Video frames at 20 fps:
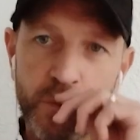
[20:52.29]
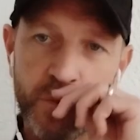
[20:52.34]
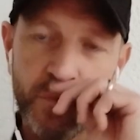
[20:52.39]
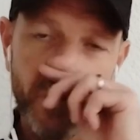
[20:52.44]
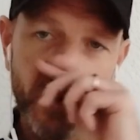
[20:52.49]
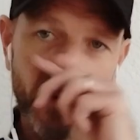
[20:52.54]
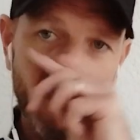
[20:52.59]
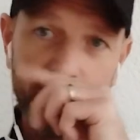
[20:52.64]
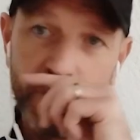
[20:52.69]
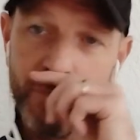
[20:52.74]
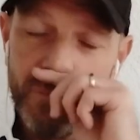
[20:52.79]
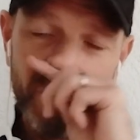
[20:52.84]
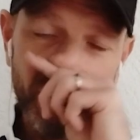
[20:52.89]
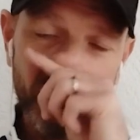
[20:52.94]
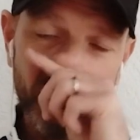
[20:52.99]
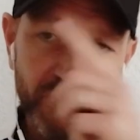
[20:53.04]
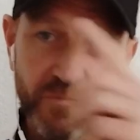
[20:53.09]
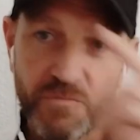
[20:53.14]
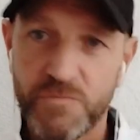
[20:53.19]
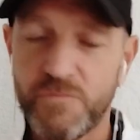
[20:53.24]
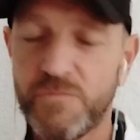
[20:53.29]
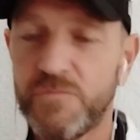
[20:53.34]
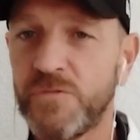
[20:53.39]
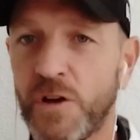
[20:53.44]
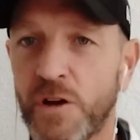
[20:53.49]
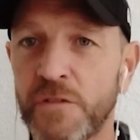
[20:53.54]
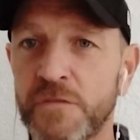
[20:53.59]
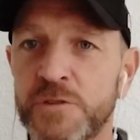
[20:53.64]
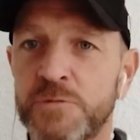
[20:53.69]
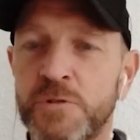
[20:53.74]
that we
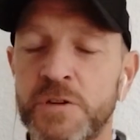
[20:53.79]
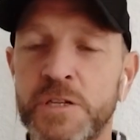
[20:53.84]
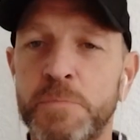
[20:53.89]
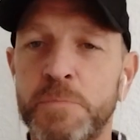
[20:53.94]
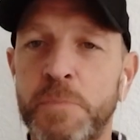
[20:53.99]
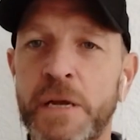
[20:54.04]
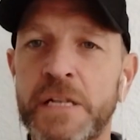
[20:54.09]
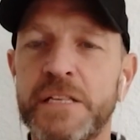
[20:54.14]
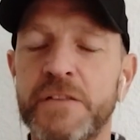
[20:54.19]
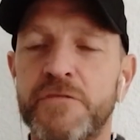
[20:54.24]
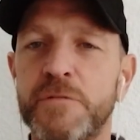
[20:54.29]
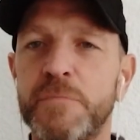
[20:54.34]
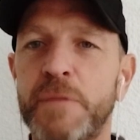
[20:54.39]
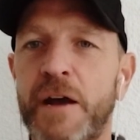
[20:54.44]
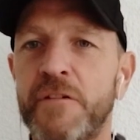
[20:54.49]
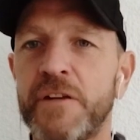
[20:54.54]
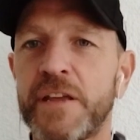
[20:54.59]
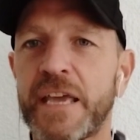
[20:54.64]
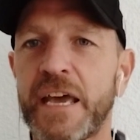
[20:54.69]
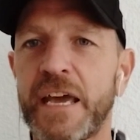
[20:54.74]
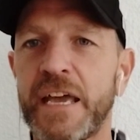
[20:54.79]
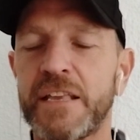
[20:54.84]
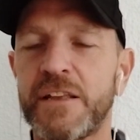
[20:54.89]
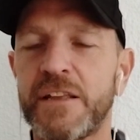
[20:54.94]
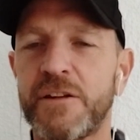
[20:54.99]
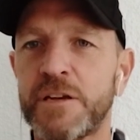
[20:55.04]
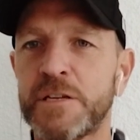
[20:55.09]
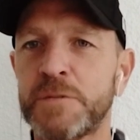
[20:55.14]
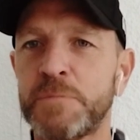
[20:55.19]
none of us were expecting from Harry Kane.